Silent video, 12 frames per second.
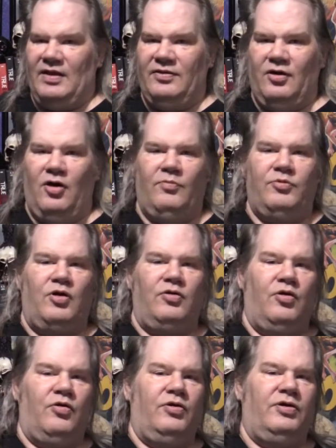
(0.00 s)
the homegrown
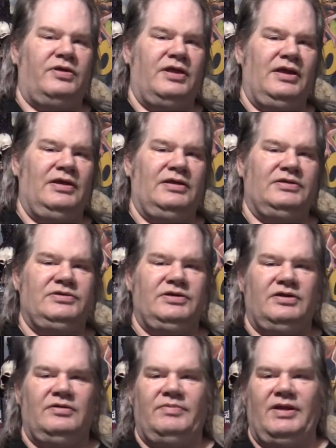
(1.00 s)
horror thing this
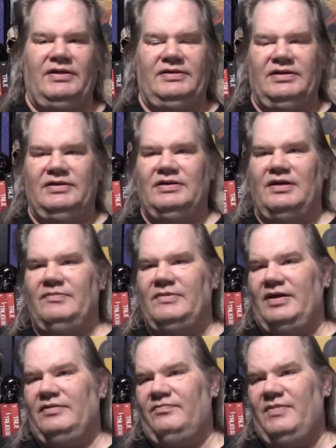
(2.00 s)
year, but I didn't. I'm
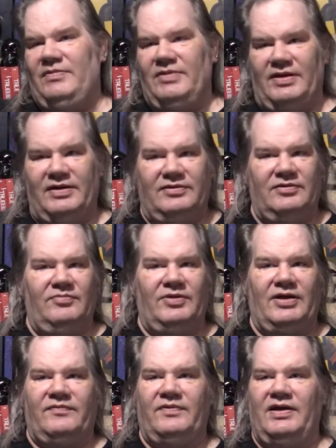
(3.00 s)
like, maybe I get it during
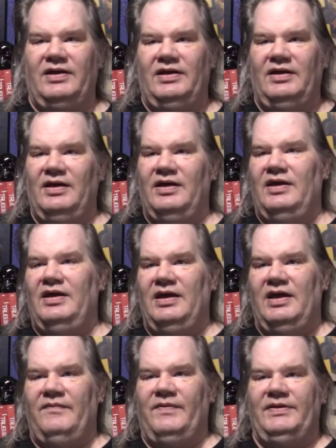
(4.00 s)
Black Friday.
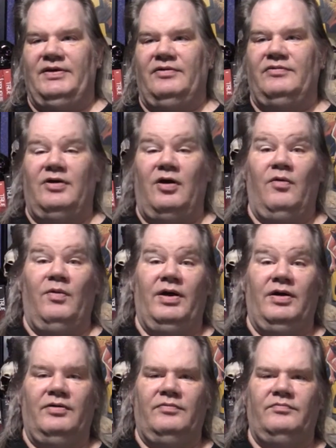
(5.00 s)
If I don't, oh
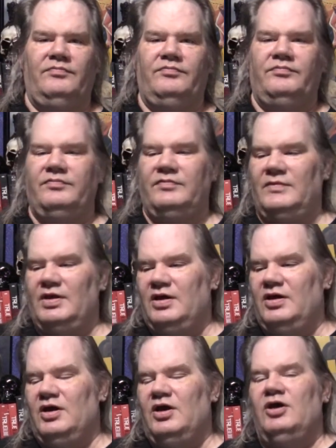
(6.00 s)
well.
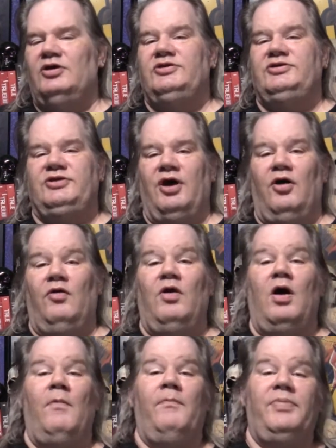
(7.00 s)
So
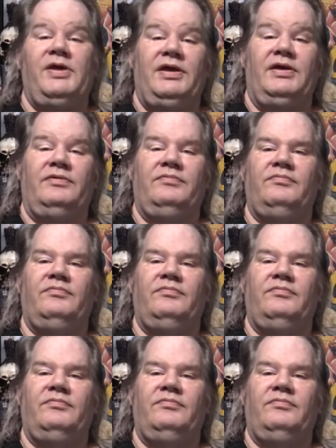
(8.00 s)
be it.